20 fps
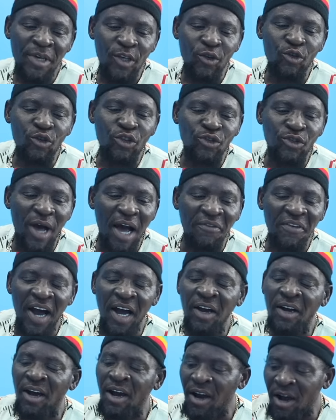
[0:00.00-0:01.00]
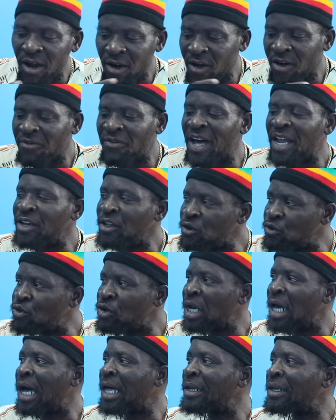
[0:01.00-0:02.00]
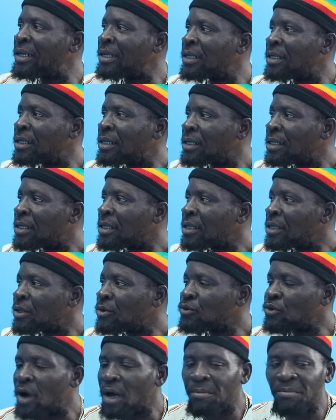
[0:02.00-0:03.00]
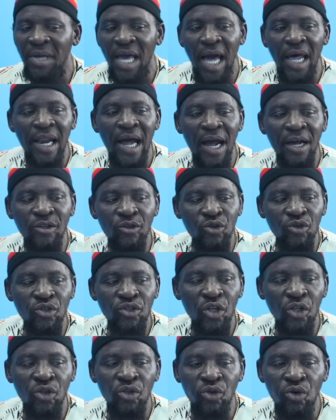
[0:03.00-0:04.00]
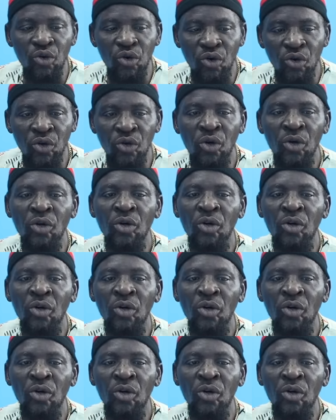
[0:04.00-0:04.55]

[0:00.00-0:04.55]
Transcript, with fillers: Me used to have a girl of a new land. Mm -hmm. When me and I used to do good